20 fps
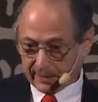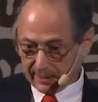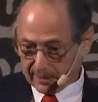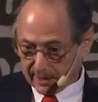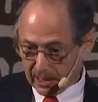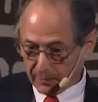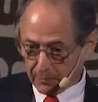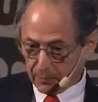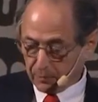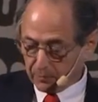
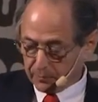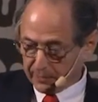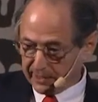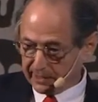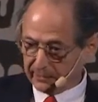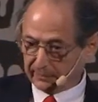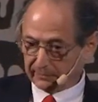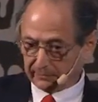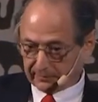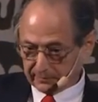how it will
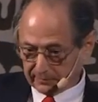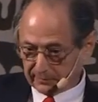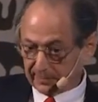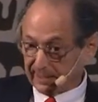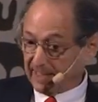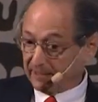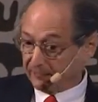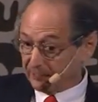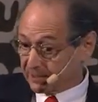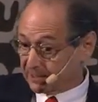be
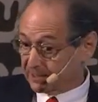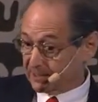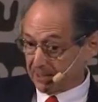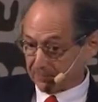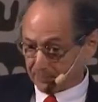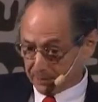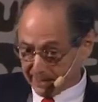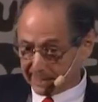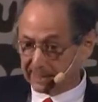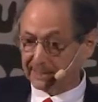every
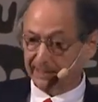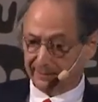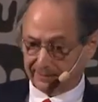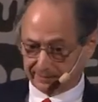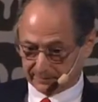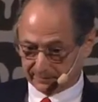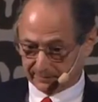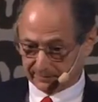step later.